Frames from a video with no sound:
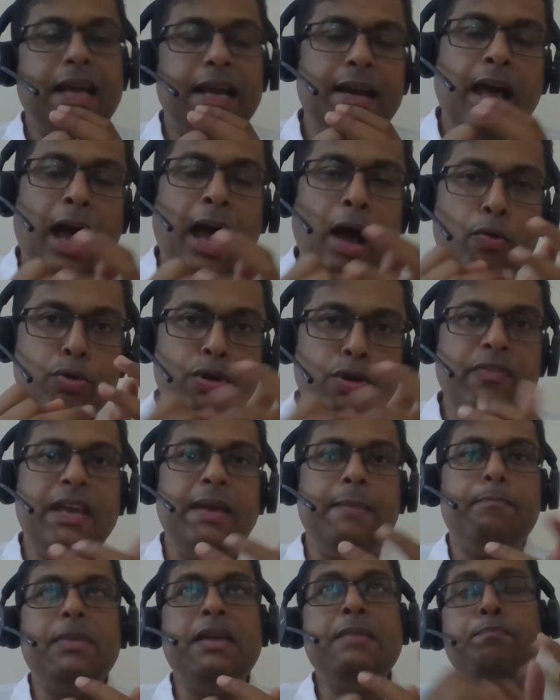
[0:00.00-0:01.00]
then how do
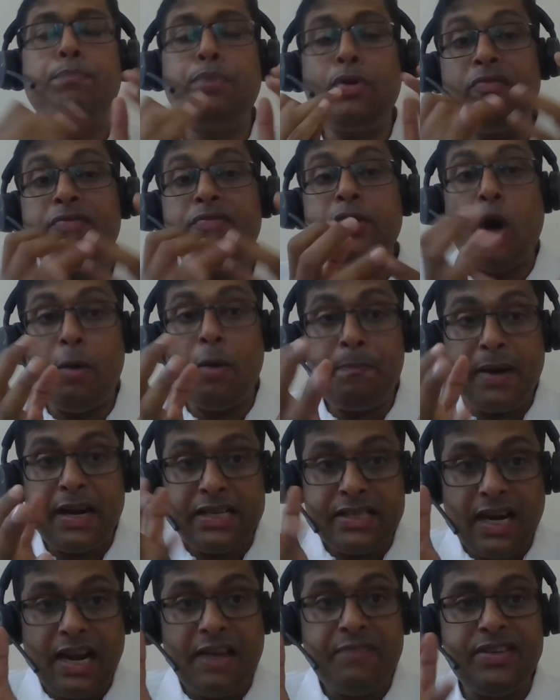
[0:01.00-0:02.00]
we improve the
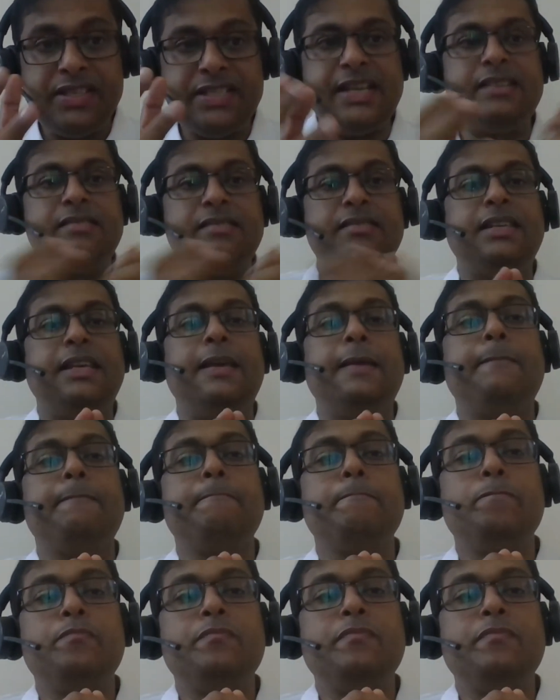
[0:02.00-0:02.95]
operational efficiency,